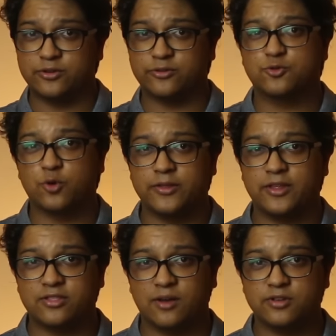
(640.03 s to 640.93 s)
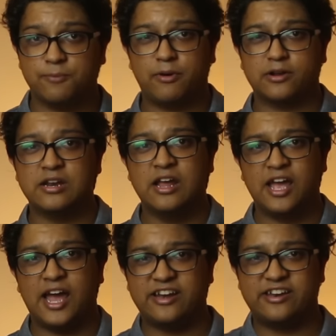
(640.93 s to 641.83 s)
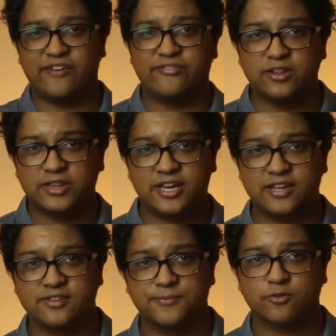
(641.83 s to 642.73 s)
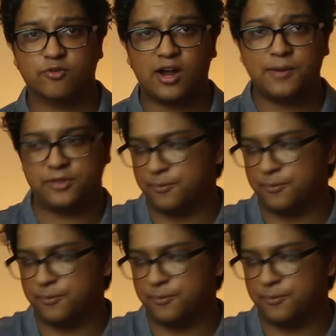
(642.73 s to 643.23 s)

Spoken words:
Destroy the thumbs up button and definitely hit subscribe.